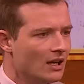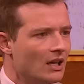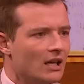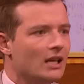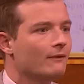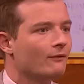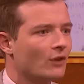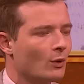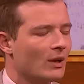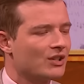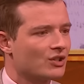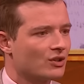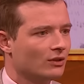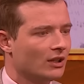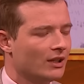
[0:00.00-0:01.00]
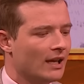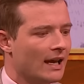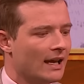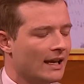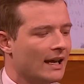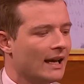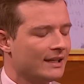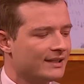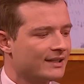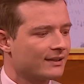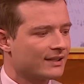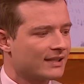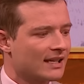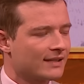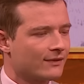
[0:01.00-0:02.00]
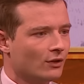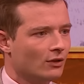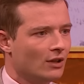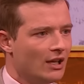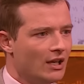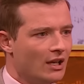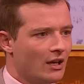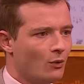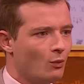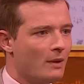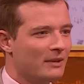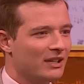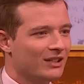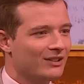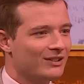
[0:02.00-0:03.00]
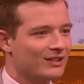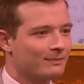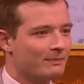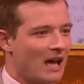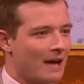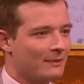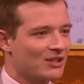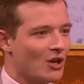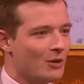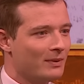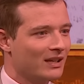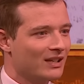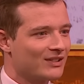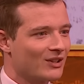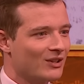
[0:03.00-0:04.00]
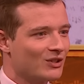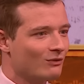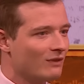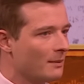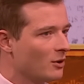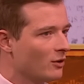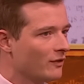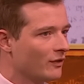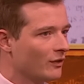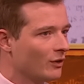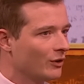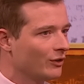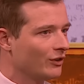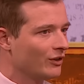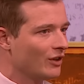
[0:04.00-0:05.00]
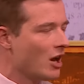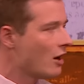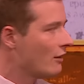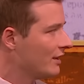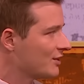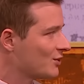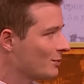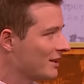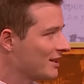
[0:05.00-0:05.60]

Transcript: influential and successful women, and perhaps hoping it's going to rub off on her a little bit.